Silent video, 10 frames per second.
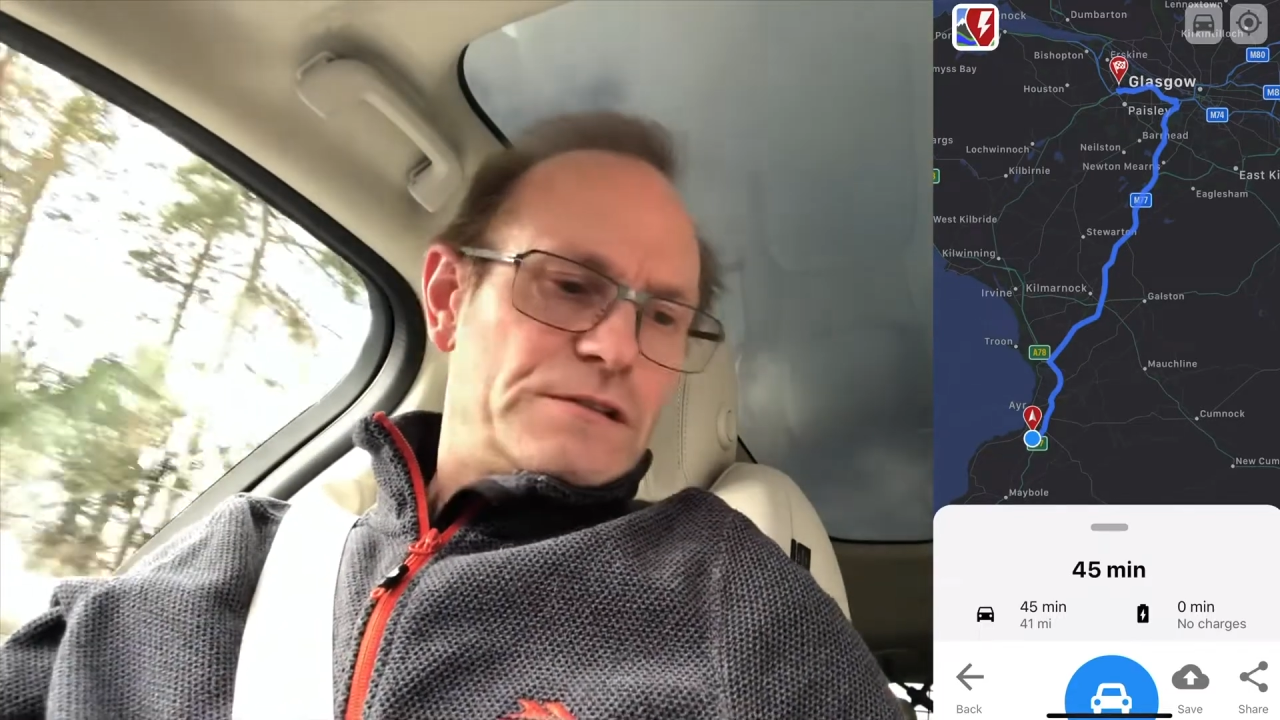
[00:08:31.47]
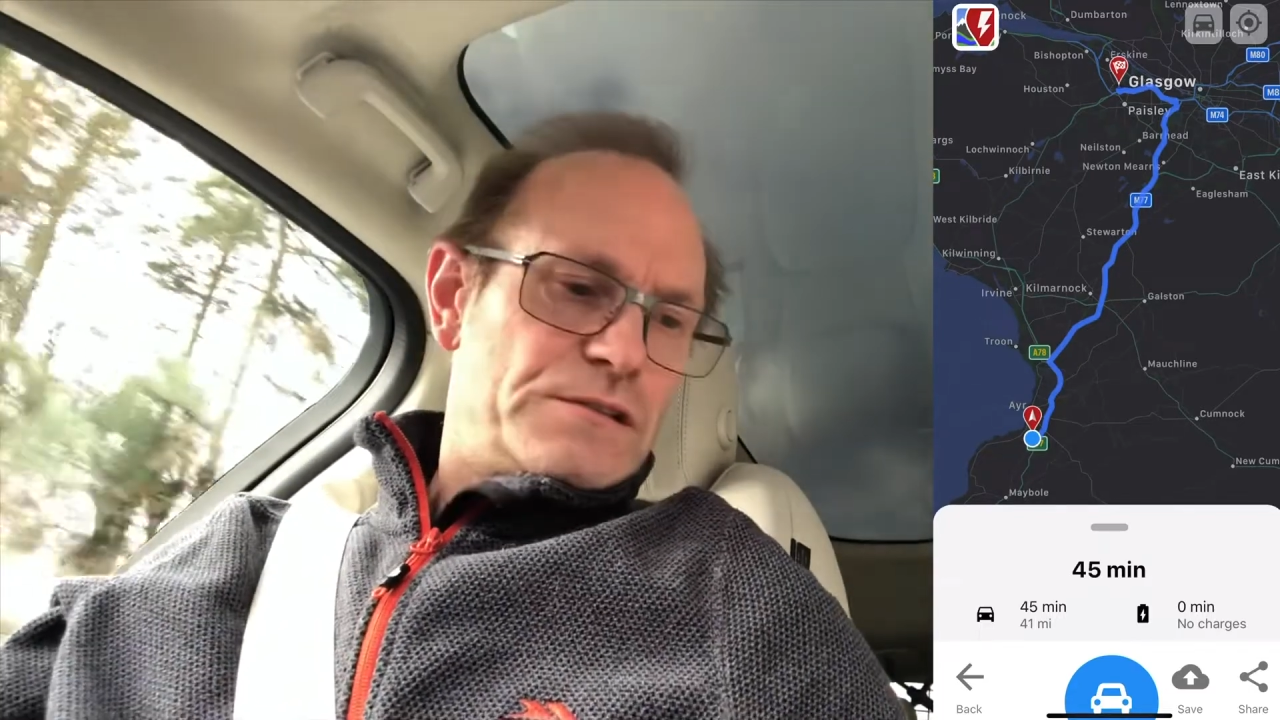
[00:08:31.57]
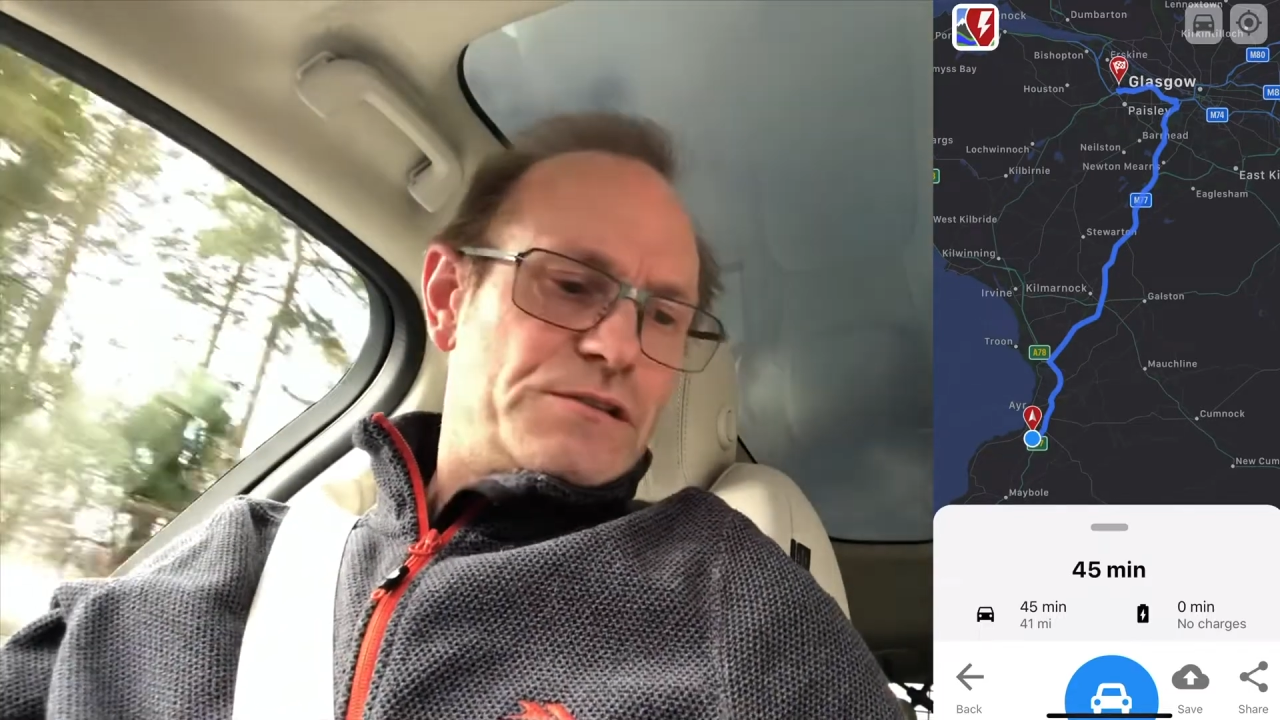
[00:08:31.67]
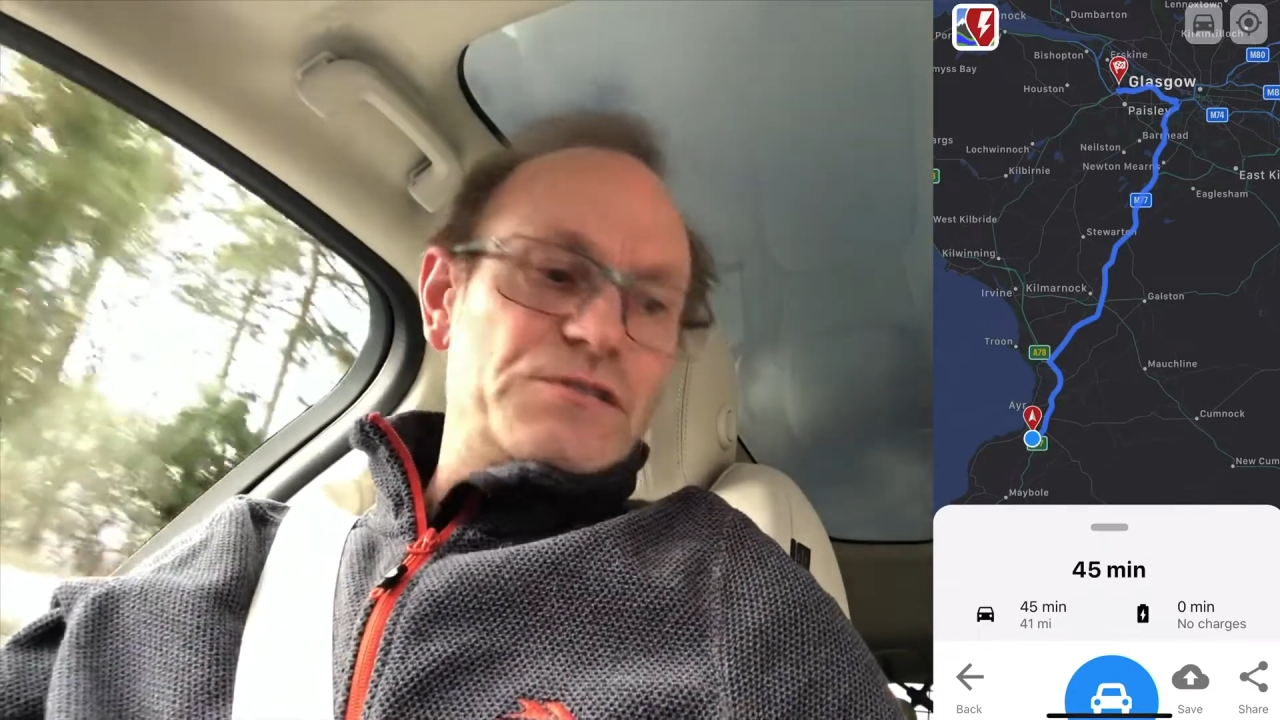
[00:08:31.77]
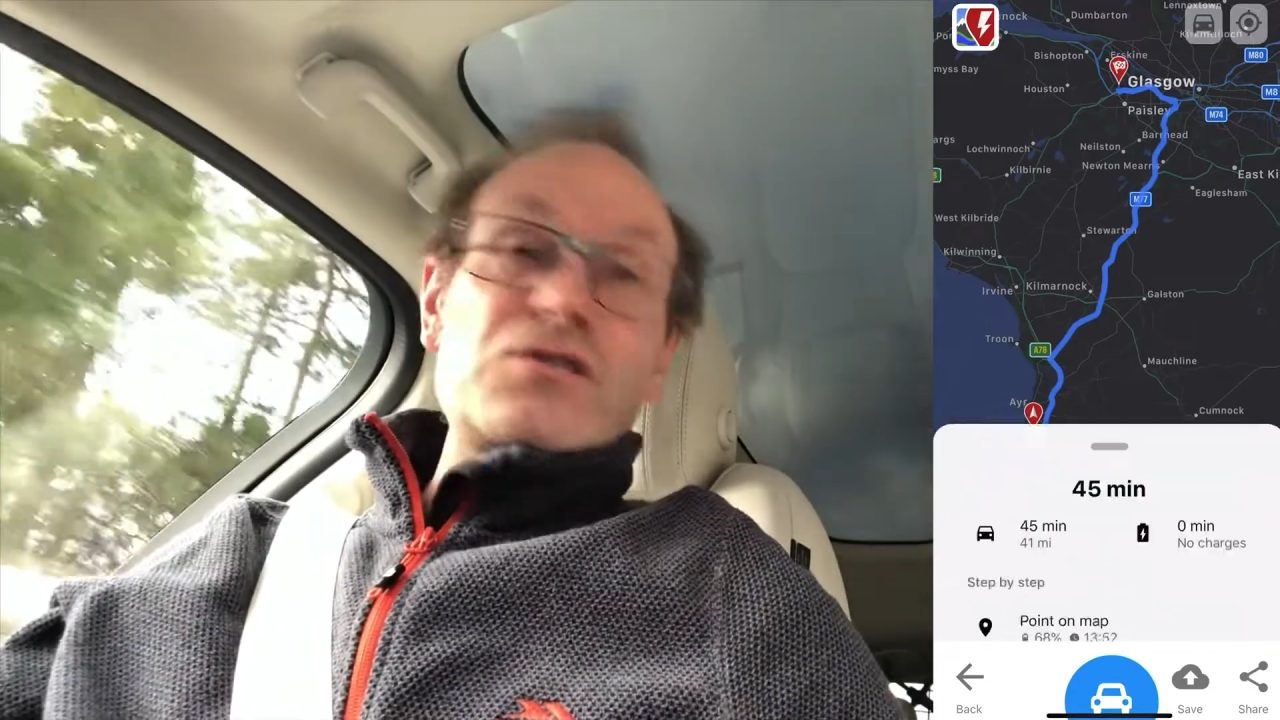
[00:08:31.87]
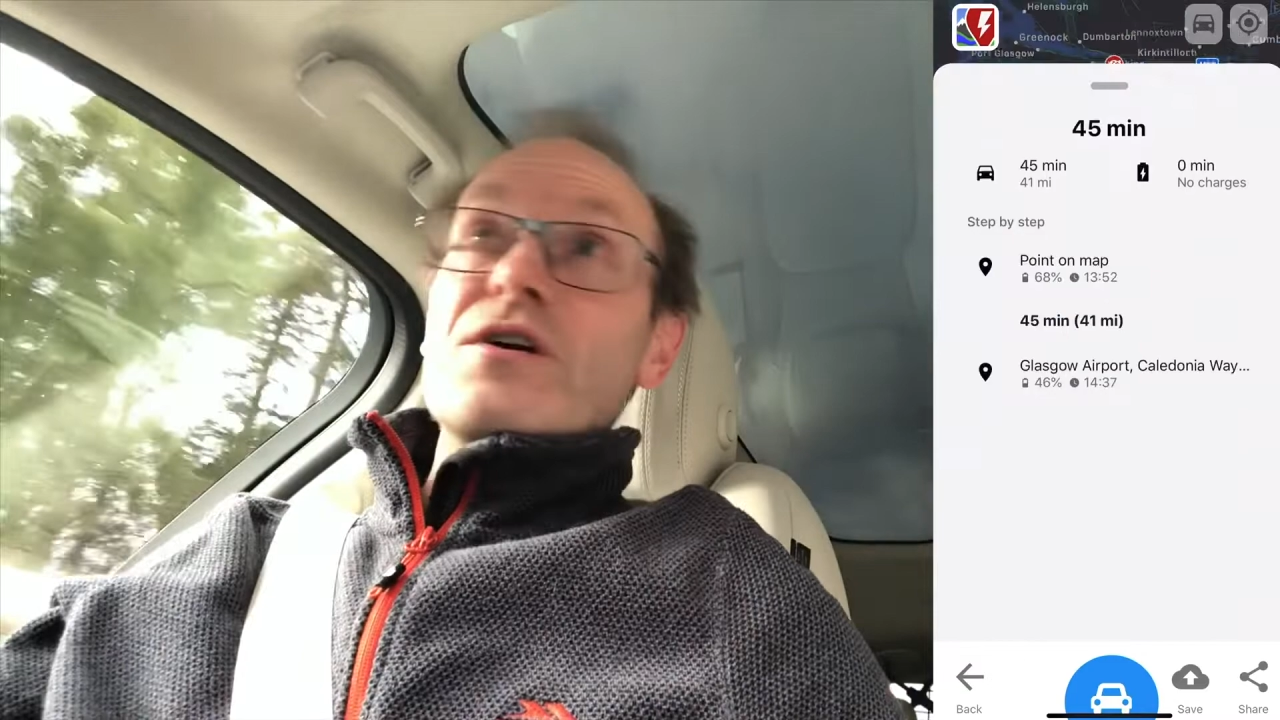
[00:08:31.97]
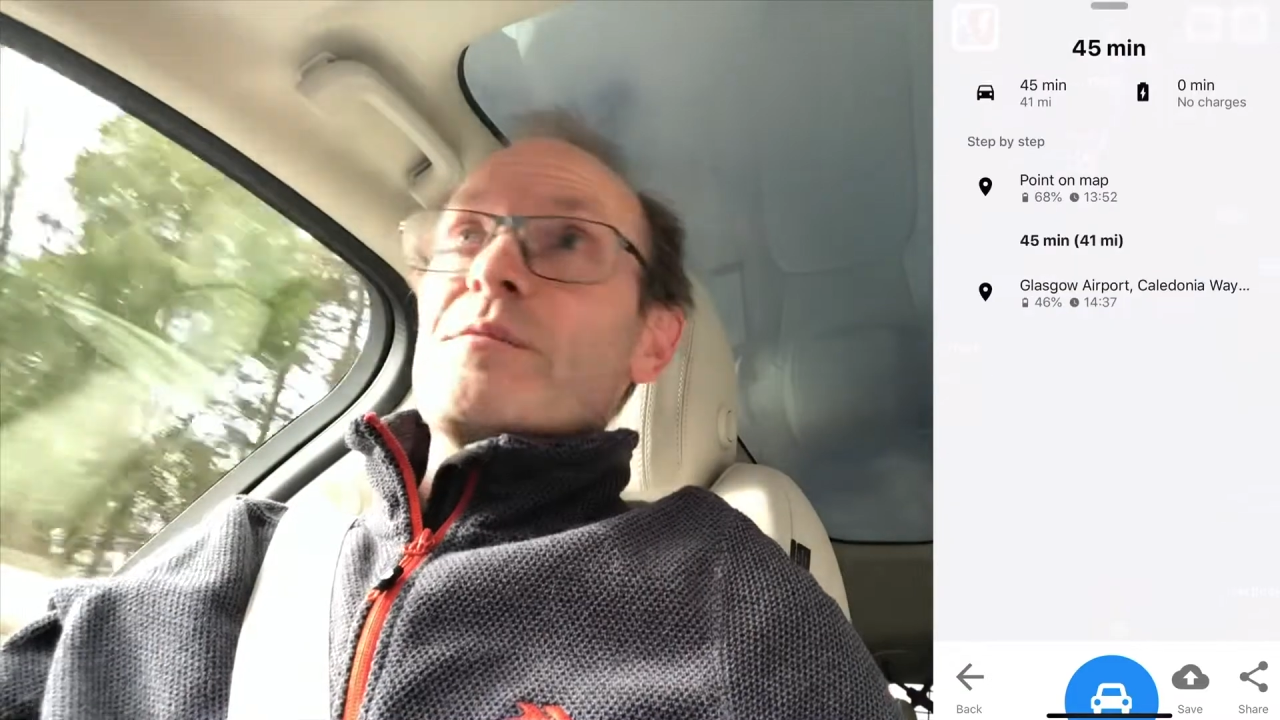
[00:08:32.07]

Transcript: Sorry